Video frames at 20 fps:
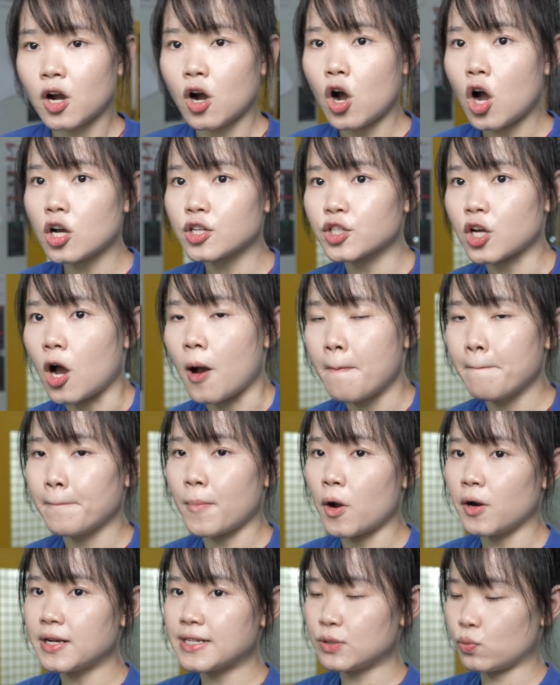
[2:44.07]
Also,
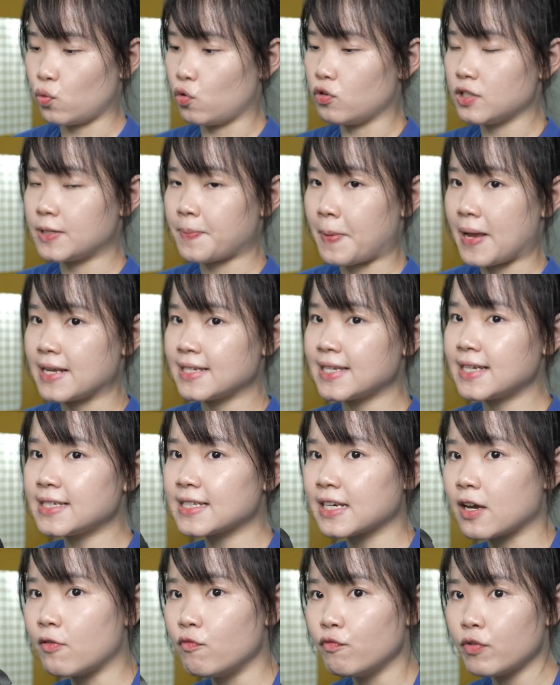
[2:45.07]
BONOSS wheel spacers
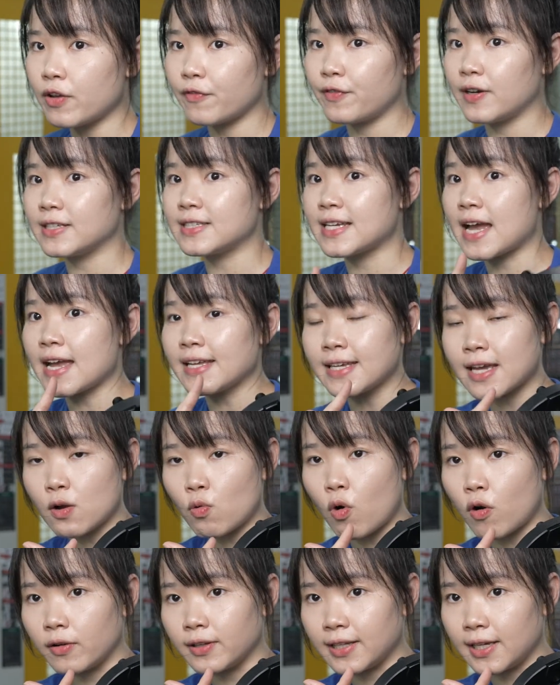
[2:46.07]
come with a 10-year
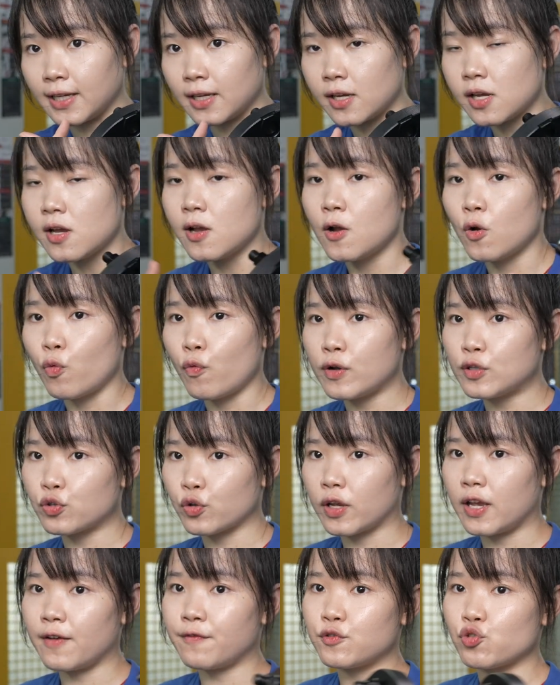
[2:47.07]
warranty, which
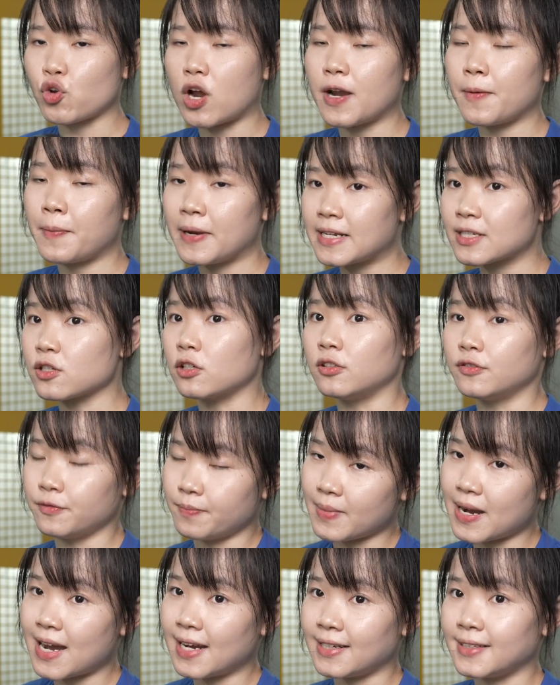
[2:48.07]
gives driver peace of
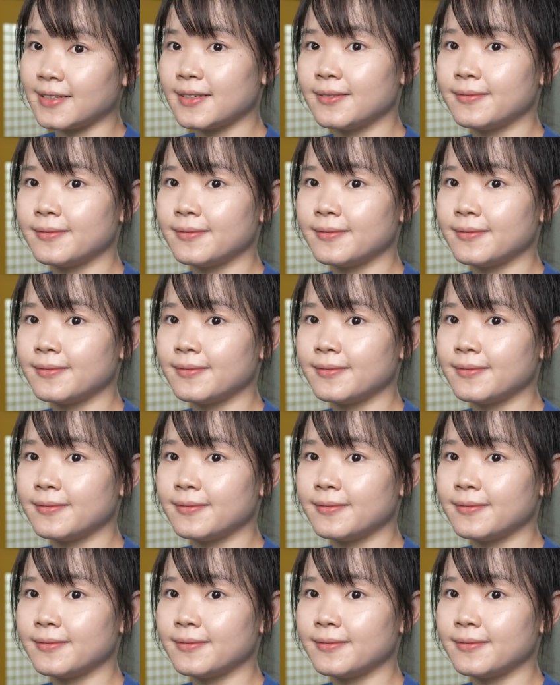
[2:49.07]
mind.